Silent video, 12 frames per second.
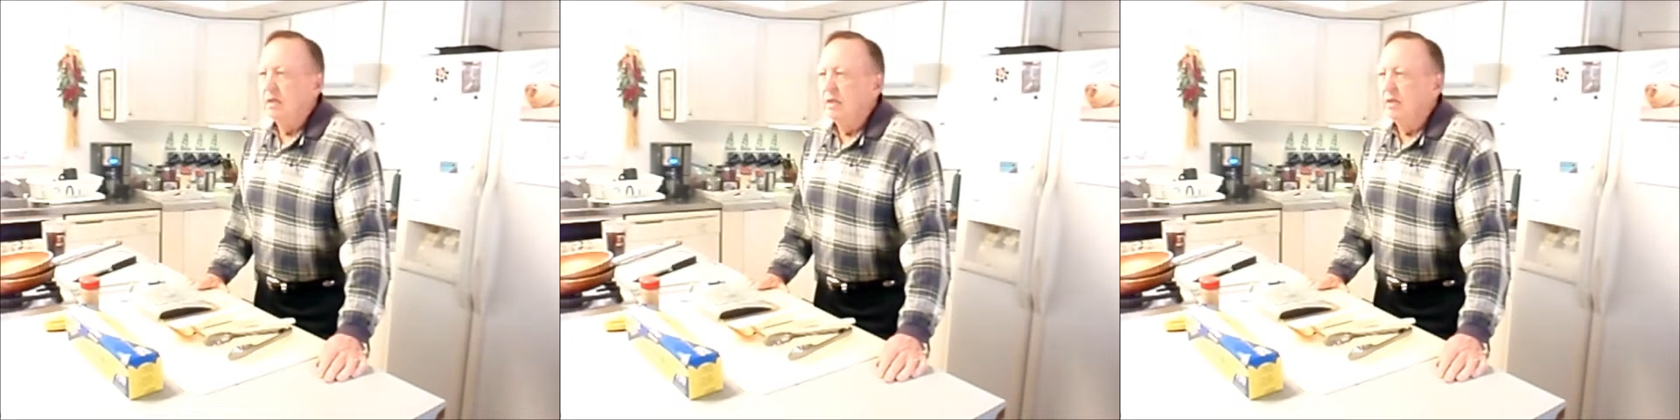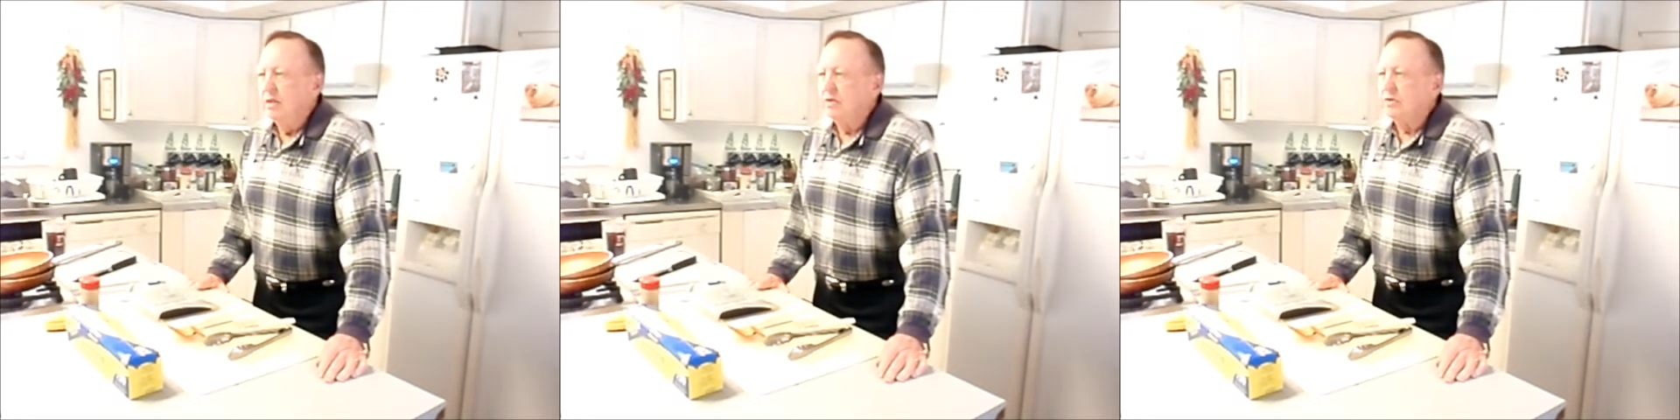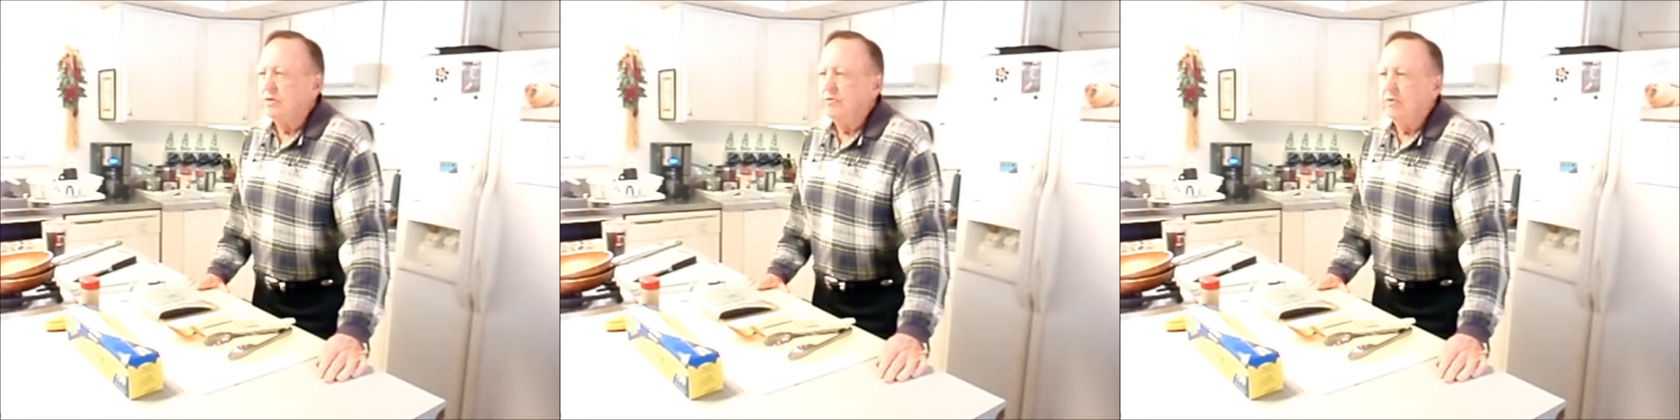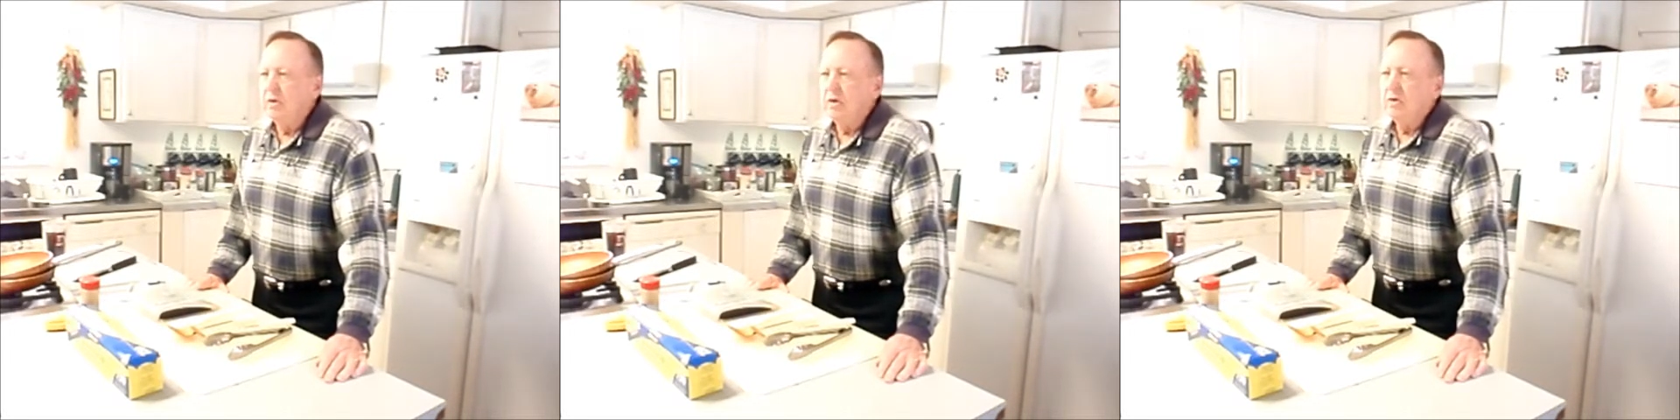This is
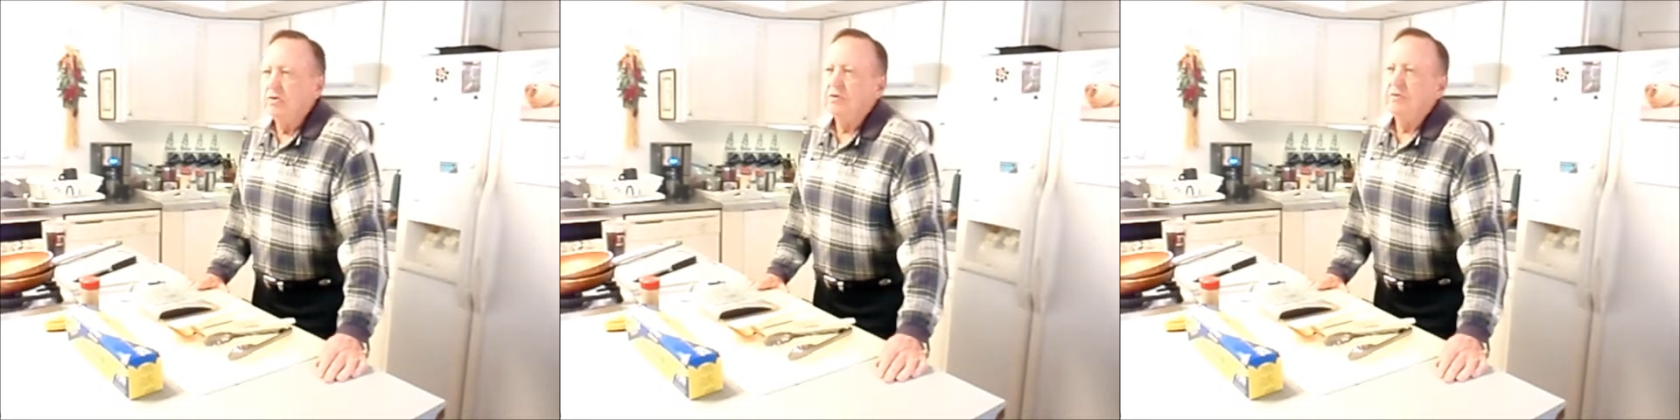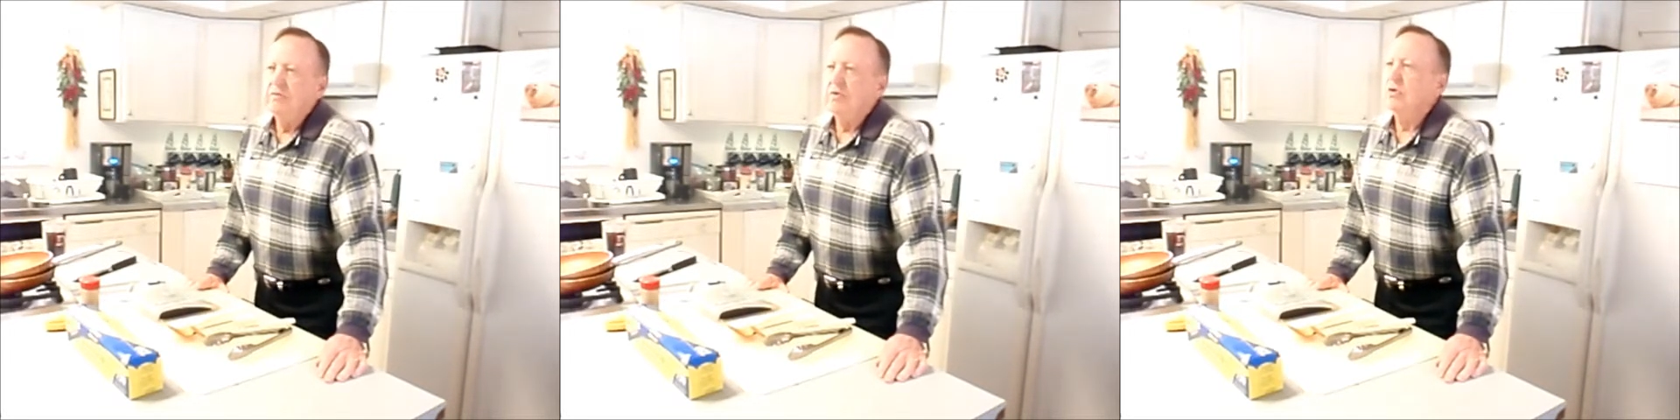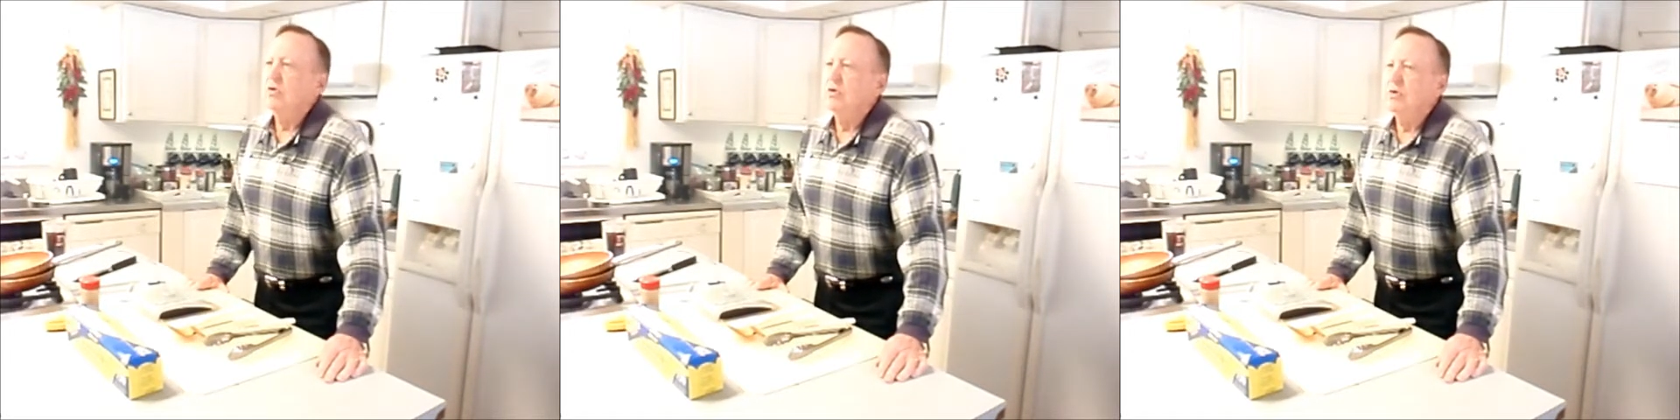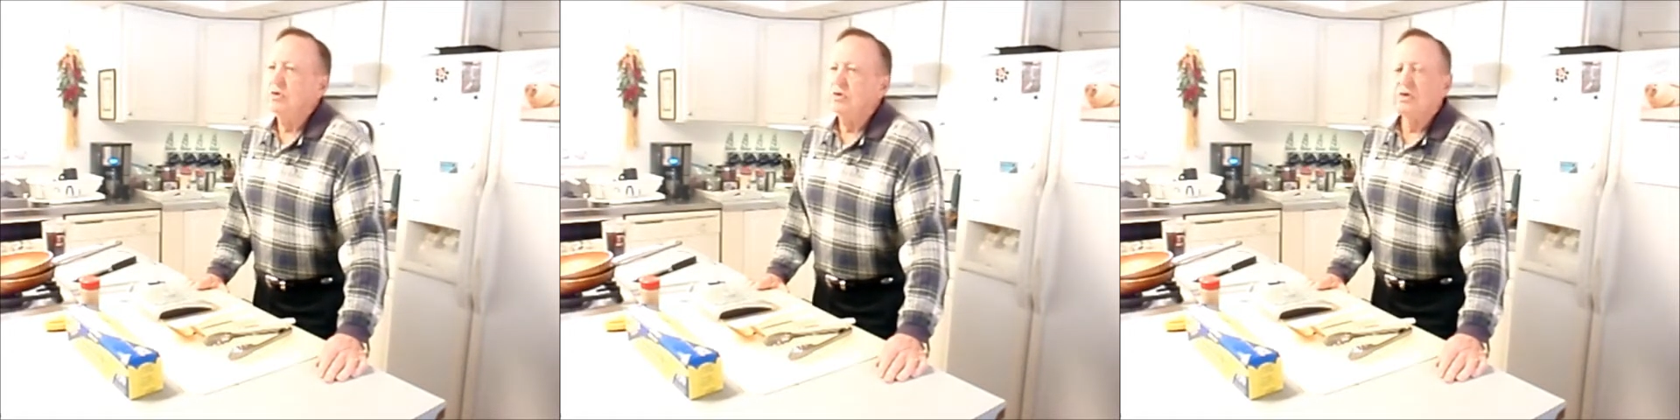for those of you
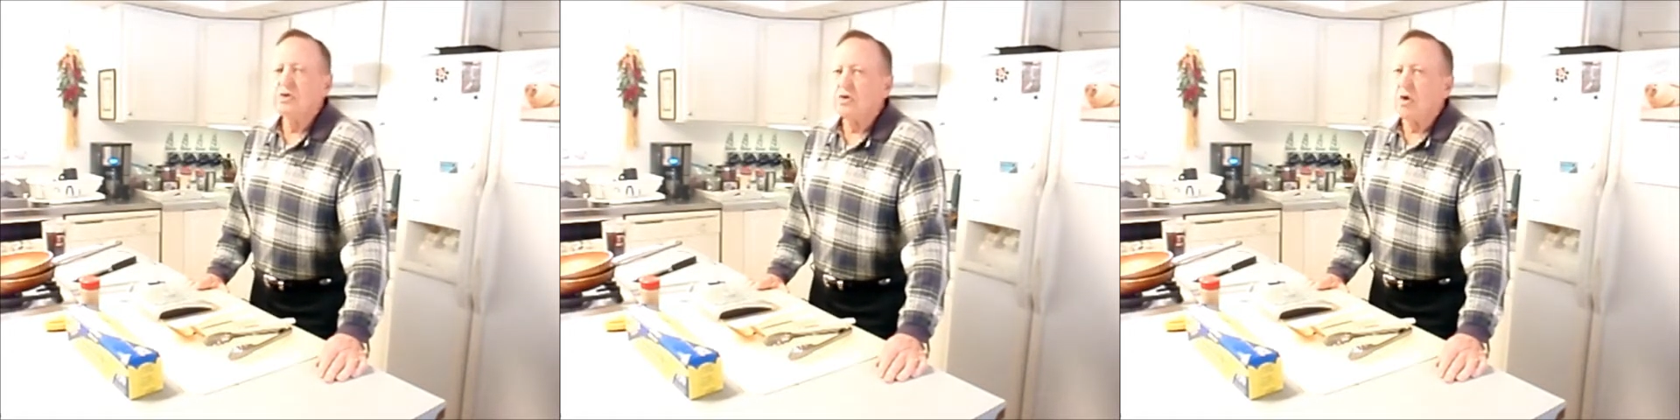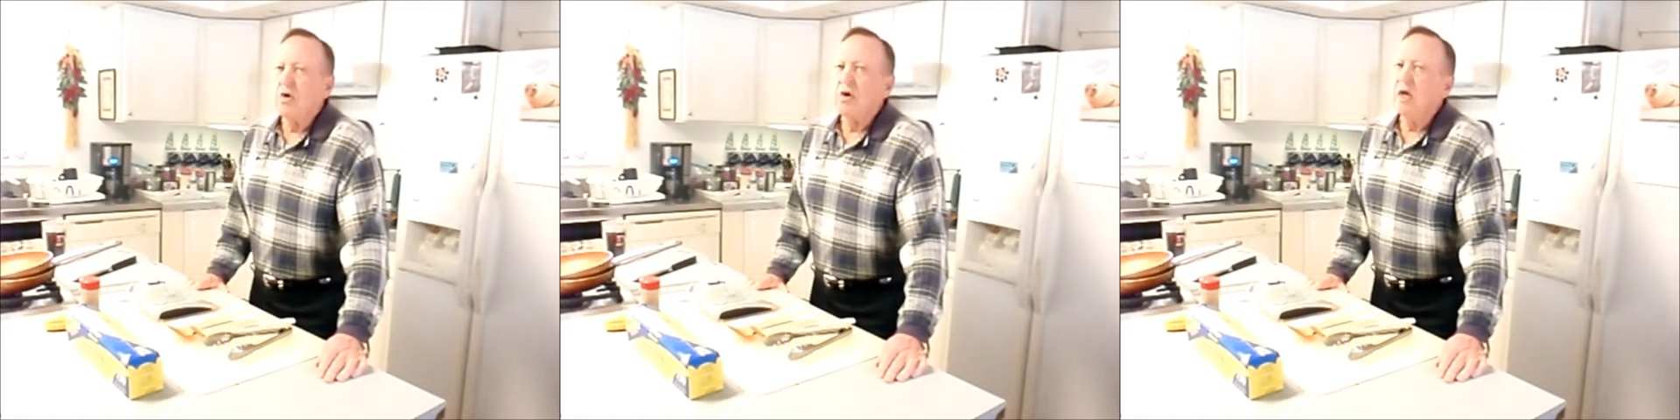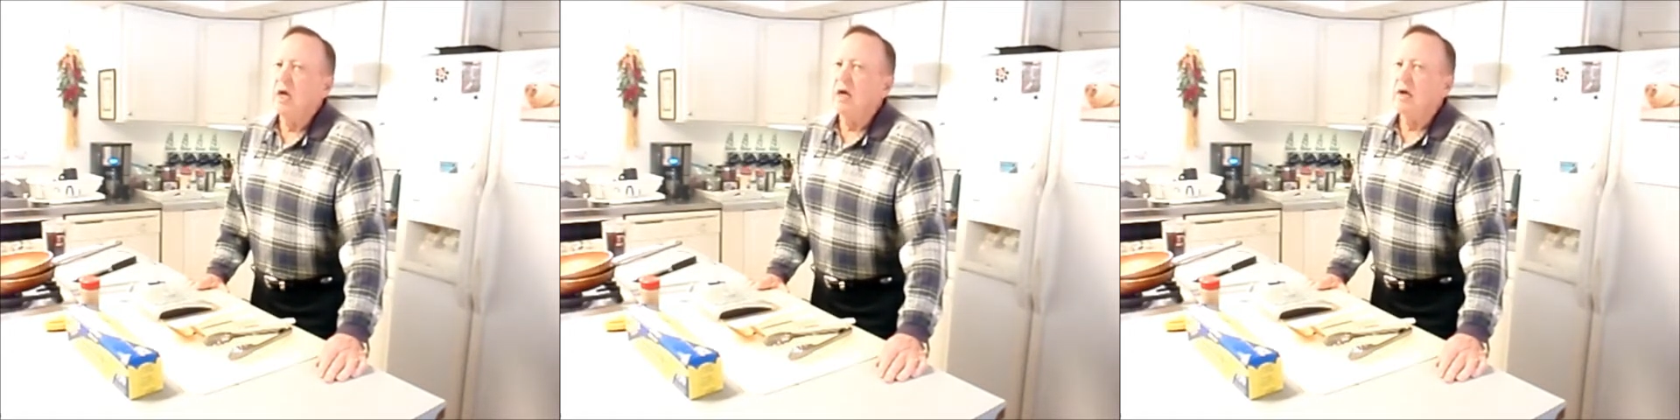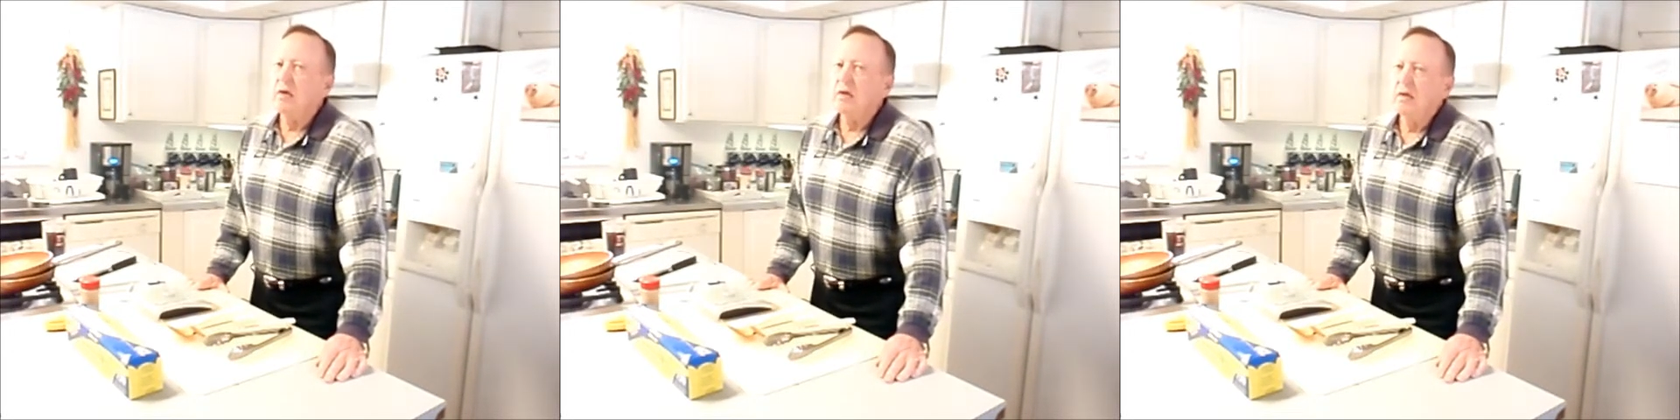who are just starting
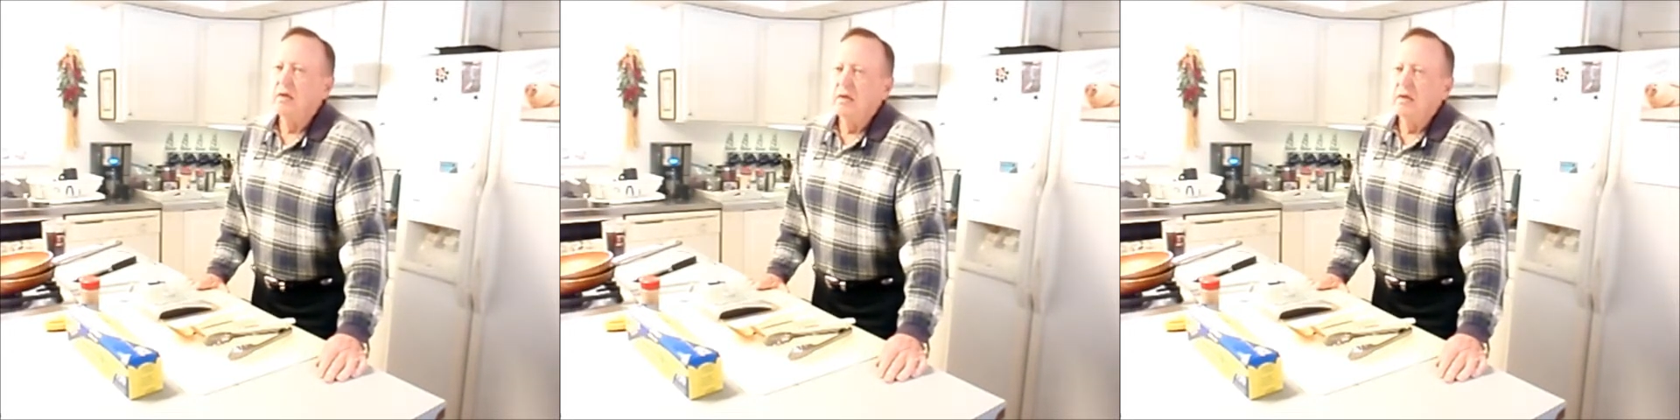out